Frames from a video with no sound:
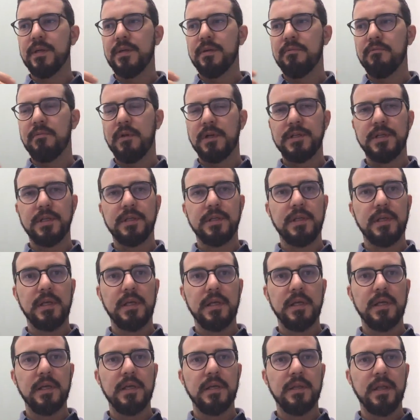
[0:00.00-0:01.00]
Was it
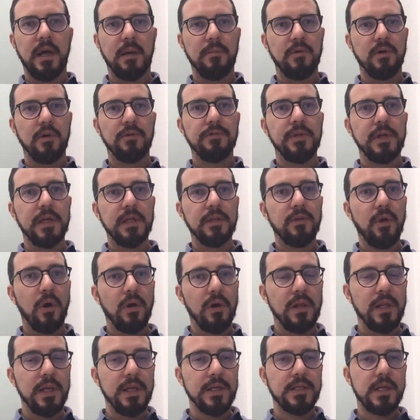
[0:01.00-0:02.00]
the number of the internal
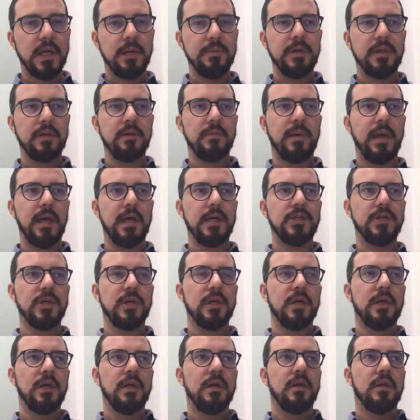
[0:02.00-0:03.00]
links coming to the page?
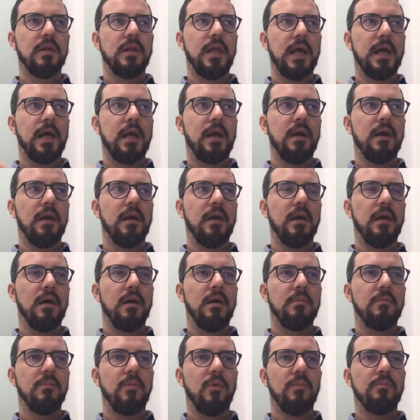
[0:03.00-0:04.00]
Like,
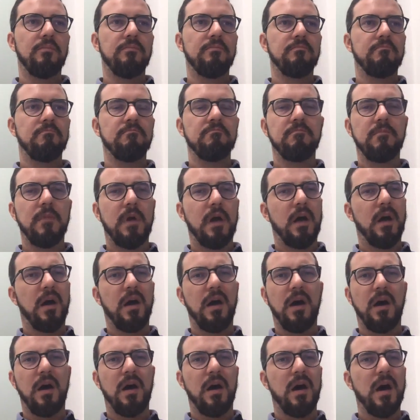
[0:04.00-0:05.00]

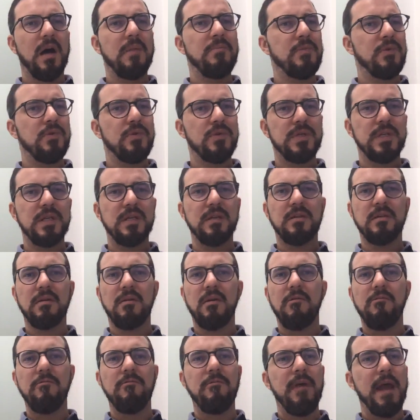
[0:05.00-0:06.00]
I'm using
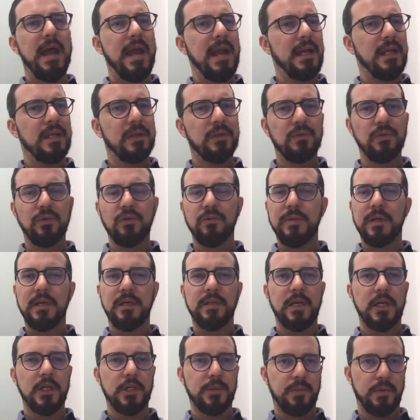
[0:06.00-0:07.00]
way too many
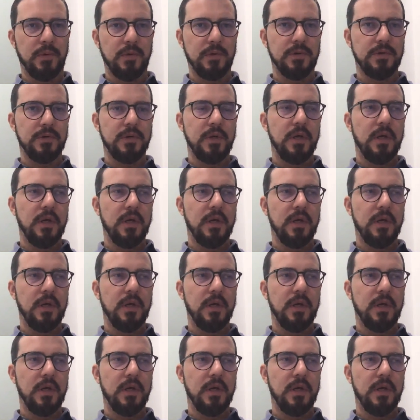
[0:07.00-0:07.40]
dashboards.